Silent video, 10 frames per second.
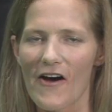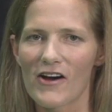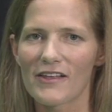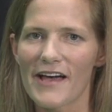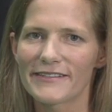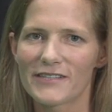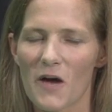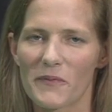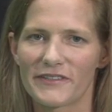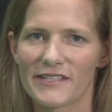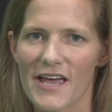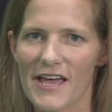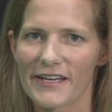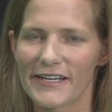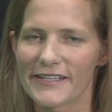Our last topic
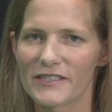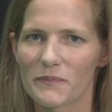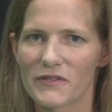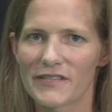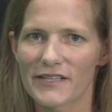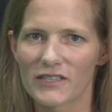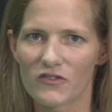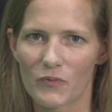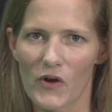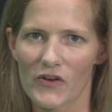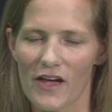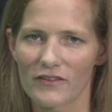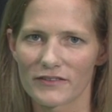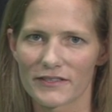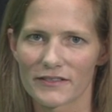today is possessive
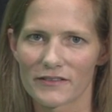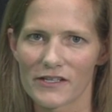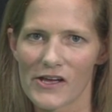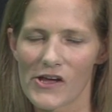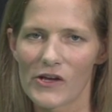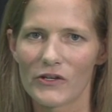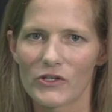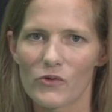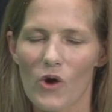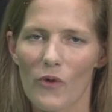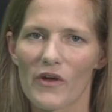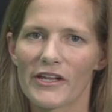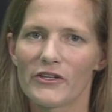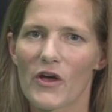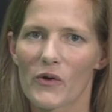pronouns. You
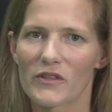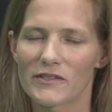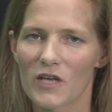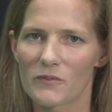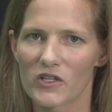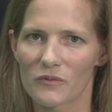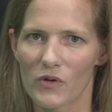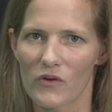already know the subject